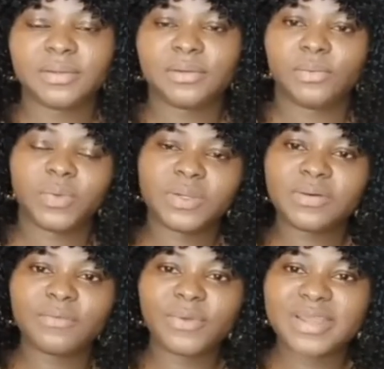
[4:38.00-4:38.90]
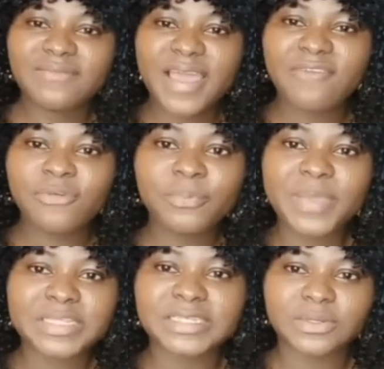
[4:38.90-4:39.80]
We know we never even
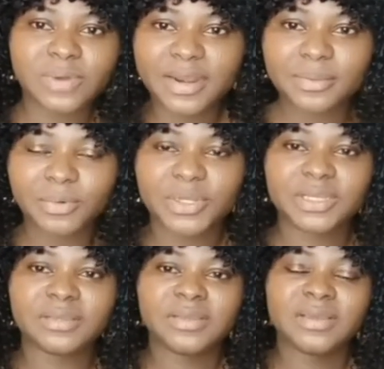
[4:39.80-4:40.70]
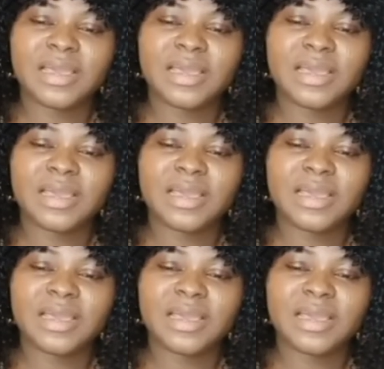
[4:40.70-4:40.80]
pay January money.